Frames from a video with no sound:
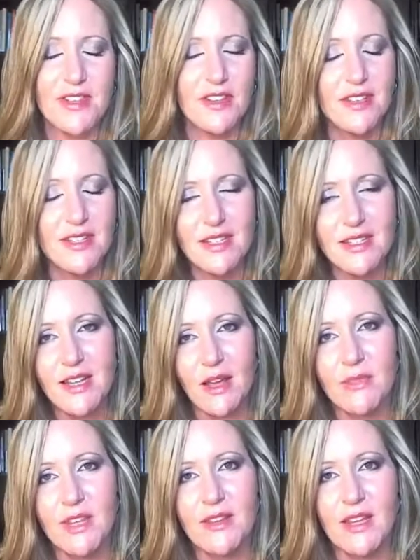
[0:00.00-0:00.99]
So this is
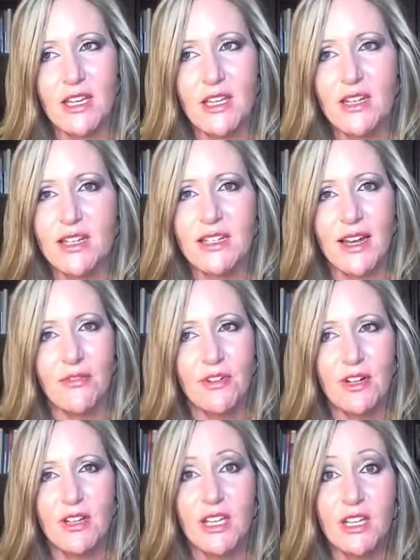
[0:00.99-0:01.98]
something that you can
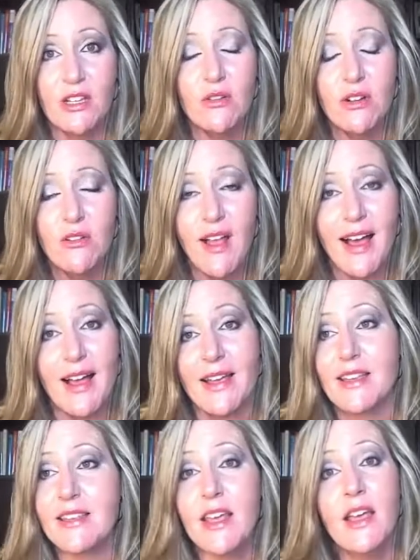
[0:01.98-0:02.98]
definitely
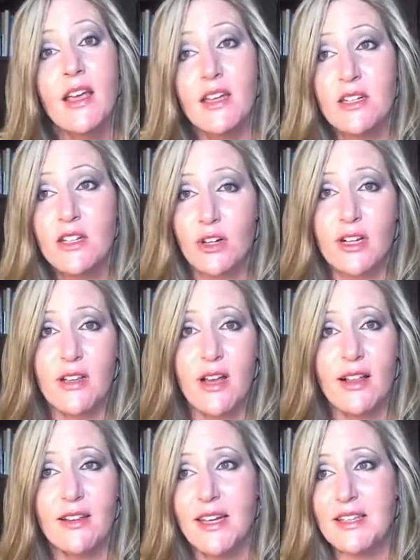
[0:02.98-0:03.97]
utilize during the
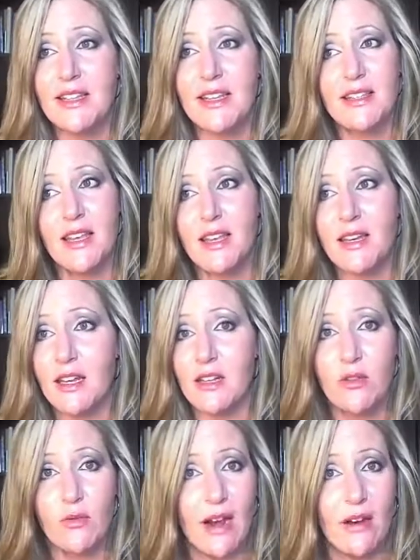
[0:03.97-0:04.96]
holiday season and
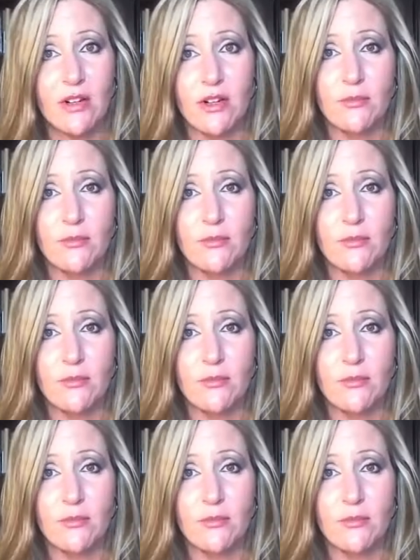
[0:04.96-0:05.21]
throughout